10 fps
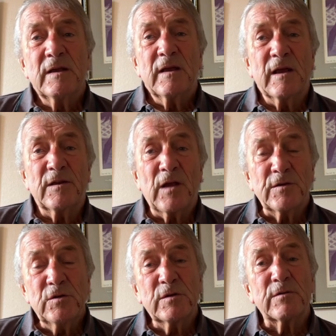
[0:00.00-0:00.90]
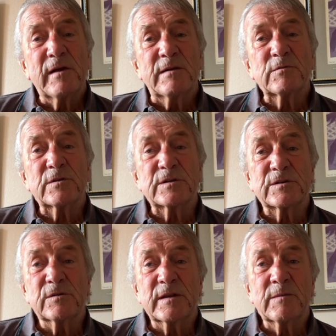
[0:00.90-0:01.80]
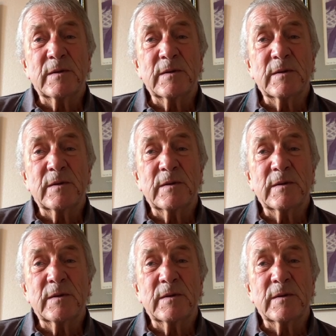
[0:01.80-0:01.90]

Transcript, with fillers: and I knew the ground wouldn't suit him.